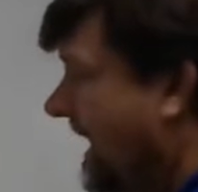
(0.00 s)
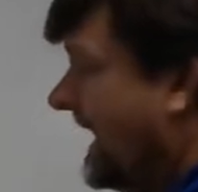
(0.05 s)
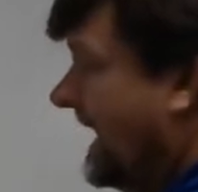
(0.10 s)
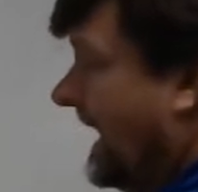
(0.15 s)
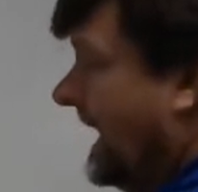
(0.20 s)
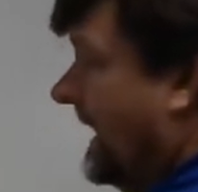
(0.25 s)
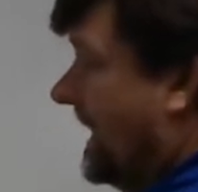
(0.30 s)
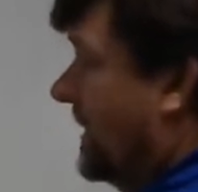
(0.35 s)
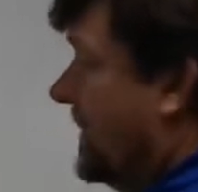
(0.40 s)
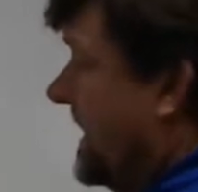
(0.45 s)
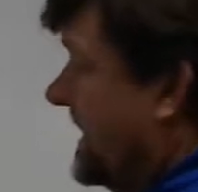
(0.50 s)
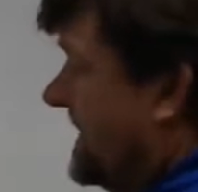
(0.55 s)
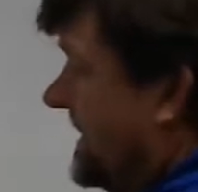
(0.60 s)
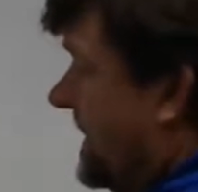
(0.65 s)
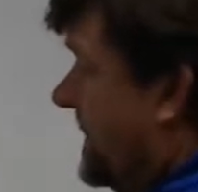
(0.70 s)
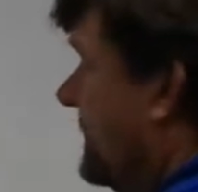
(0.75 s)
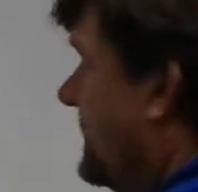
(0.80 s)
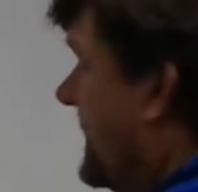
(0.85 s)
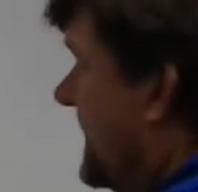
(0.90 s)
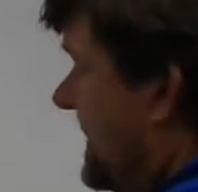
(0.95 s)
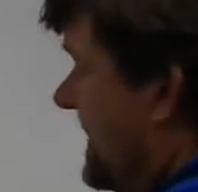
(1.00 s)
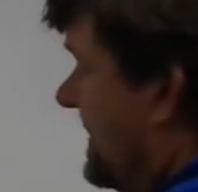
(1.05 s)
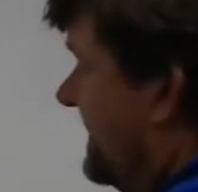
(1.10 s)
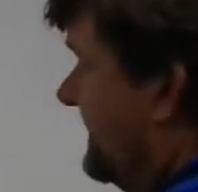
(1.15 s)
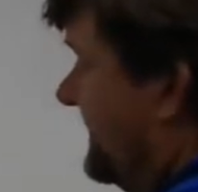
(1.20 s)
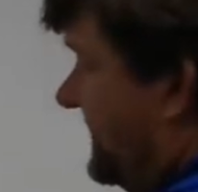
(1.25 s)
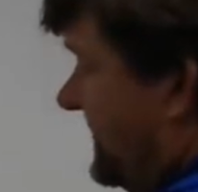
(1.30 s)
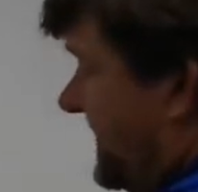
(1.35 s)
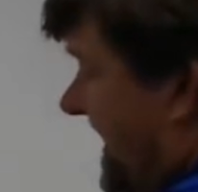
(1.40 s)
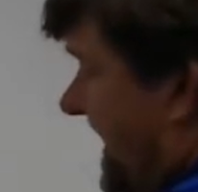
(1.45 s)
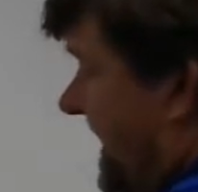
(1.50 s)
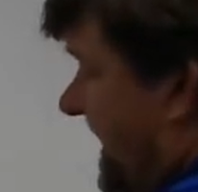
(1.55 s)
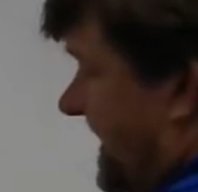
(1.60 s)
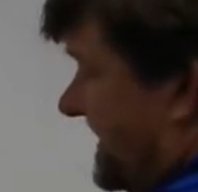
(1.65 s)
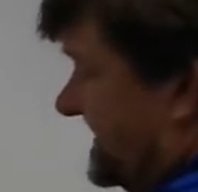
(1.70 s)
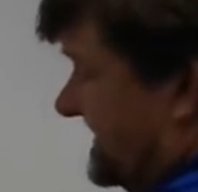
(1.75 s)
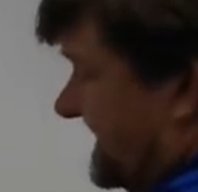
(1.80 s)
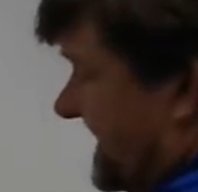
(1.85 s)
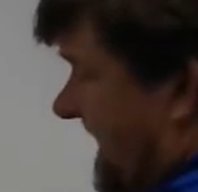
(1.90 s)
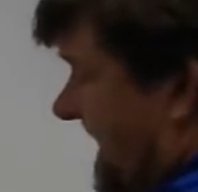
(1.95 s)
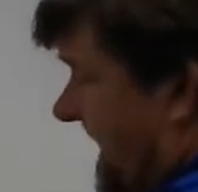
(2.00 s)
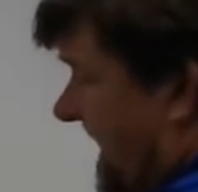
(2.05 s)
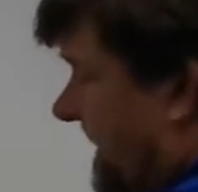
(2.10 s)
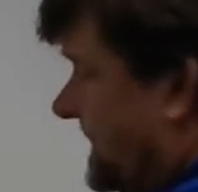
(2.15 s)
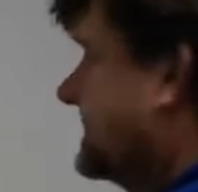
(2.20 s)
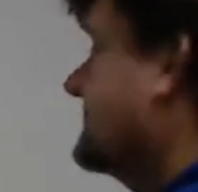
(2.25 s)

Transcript: how do I get rid of theta, sine?